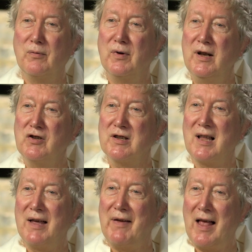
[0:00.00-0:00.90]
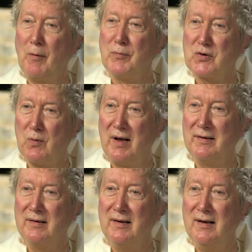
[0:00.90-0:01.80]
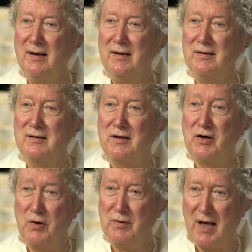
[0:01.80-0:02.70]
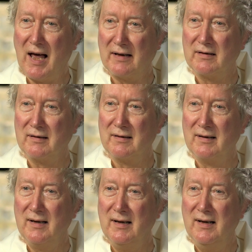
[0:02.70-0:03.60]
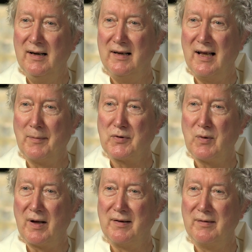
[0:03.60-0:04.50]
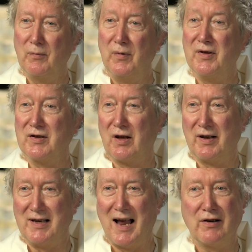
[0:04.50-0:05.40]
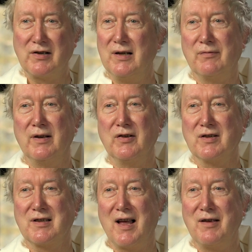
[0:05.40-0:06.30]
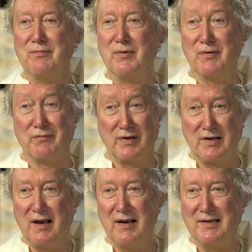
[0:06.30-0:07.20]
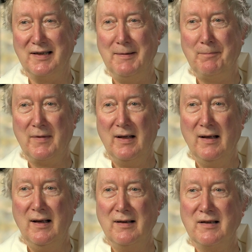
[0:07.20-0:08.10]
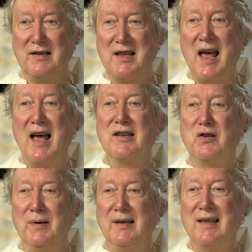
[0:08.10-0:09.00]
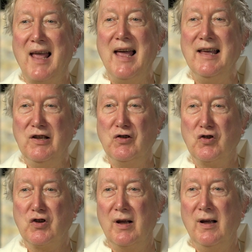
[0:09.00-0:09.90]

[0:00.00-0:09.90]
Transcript: Religious life helps one to do that. It helps one with the solidarity of religious life, with the fraternity, to dare to engage